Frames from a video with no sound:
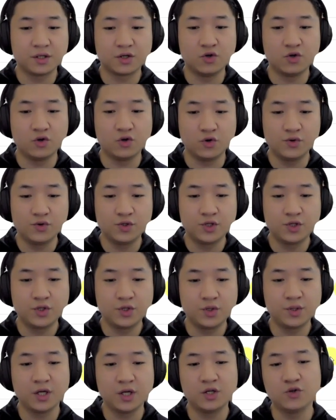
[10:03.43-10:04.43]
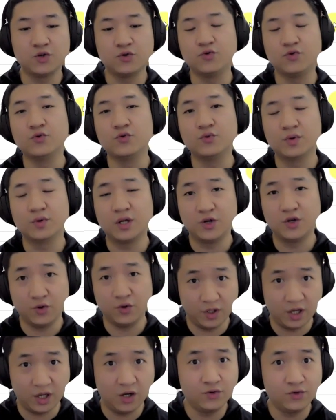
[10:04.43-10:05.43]
goals so that you know
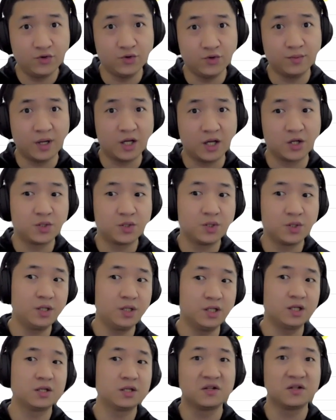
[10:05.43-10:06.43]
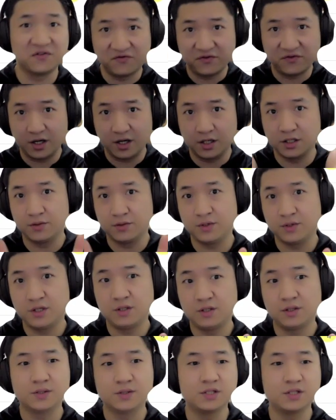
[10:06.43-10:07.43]
how you measure in terms of the
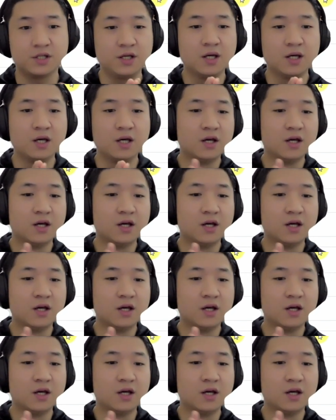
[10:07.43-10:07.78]
funneling, you see.